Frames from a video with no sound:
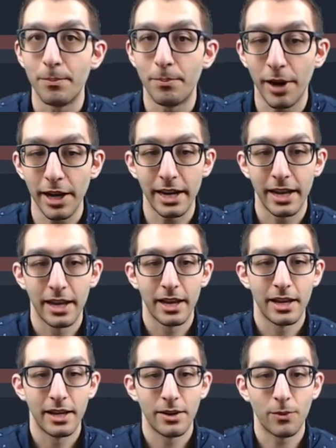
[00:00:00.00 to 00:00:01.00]
But
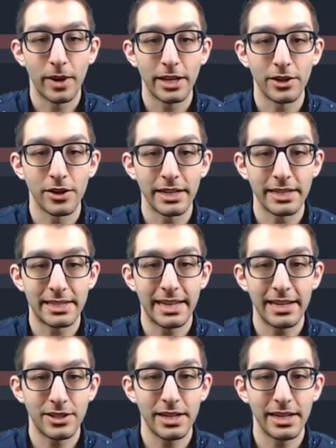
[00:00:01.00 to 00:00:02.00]
when you're
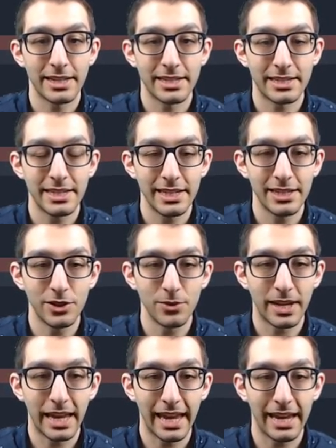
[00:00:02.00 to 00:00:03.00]
instantiating a scene, you
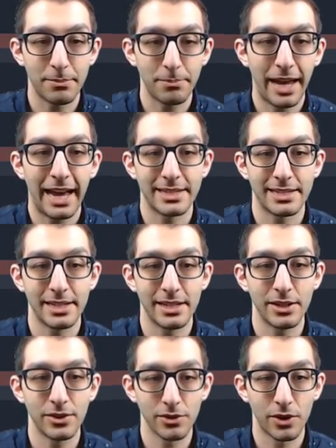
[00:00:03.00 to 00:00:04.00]
can't pass in
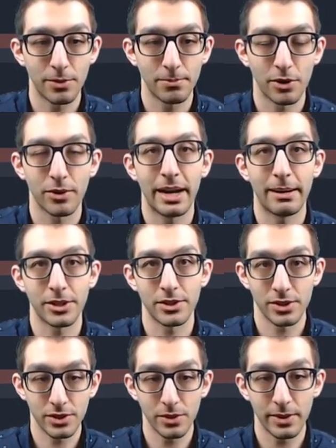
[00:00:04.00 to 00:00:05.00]
your own
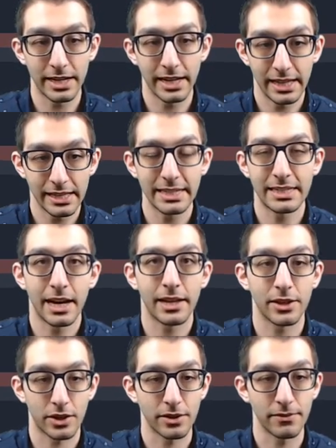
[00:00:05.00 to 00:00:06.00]
parameters to it, at least not in
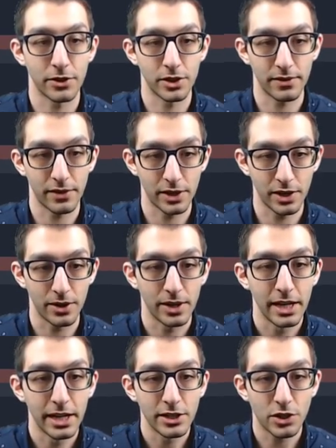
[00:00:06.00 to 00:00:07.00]
the current version of Godot.
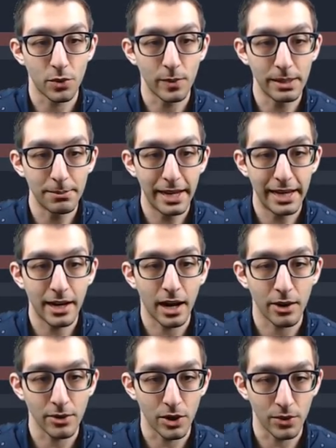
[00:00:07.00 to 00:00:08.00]
So we made
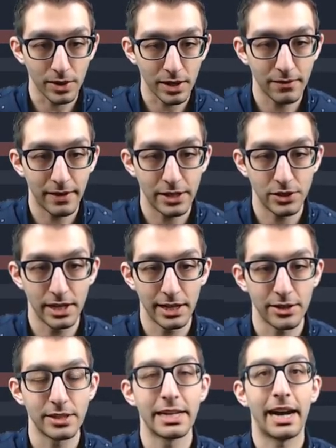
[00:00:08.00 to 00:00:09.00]
our own convention
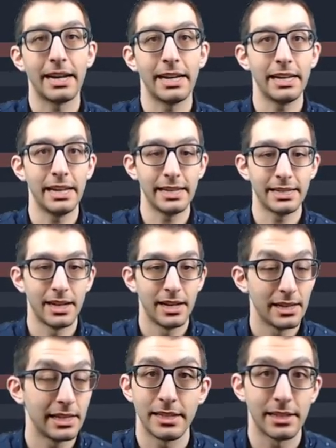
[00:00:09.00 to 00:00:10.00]
here, .init.
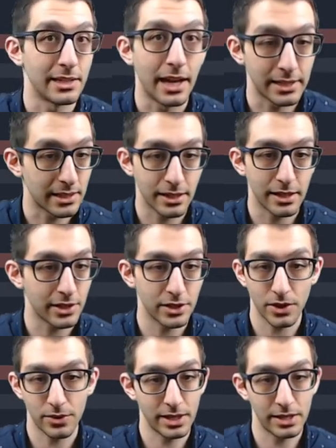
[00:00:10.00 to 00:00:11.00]
This is not something that
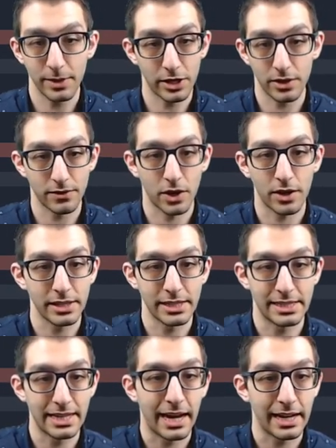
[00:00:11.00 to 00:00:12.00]
Godot did. We could have called this
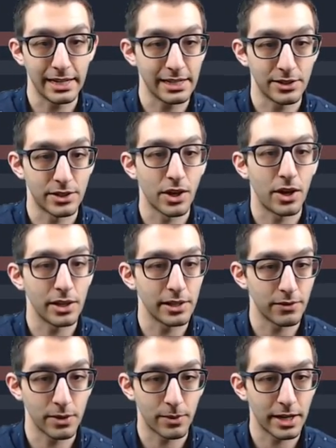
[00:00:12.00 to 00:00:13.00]
.install
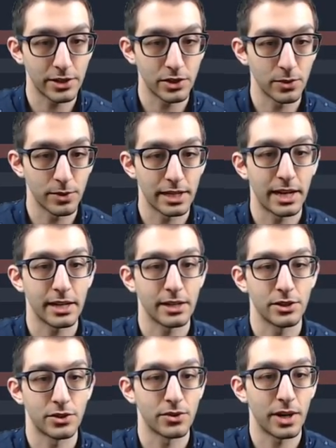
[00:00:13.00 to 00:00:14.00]
if we wanted to, or
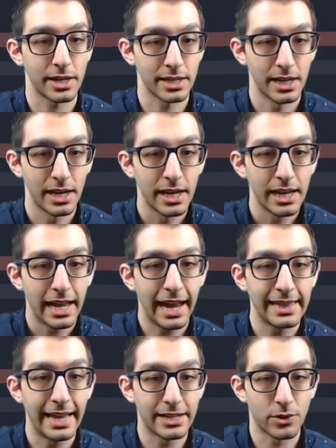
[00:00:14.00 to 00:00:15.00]
.construct.
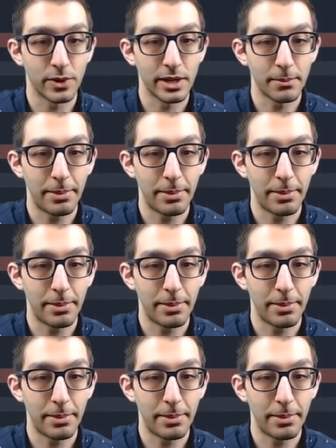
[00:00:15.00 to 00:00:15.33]
And that's going to